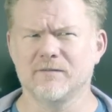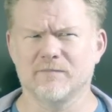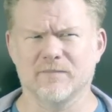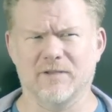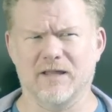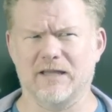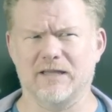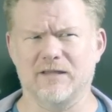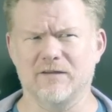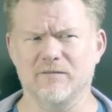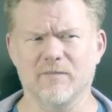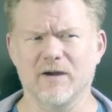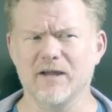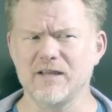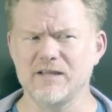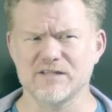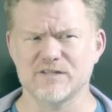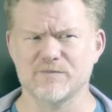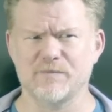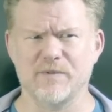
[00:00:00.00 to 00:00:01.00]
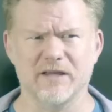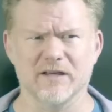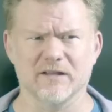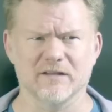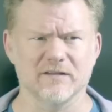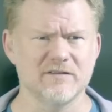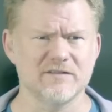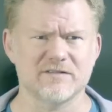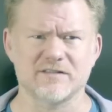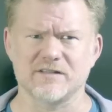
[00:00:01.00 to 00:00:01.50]
like you might just be
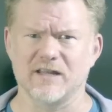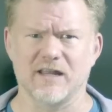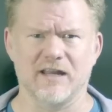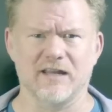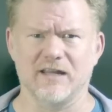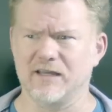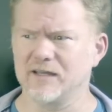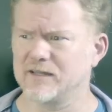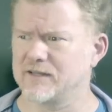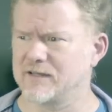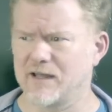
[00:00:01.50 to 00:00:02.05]
hallucinating it,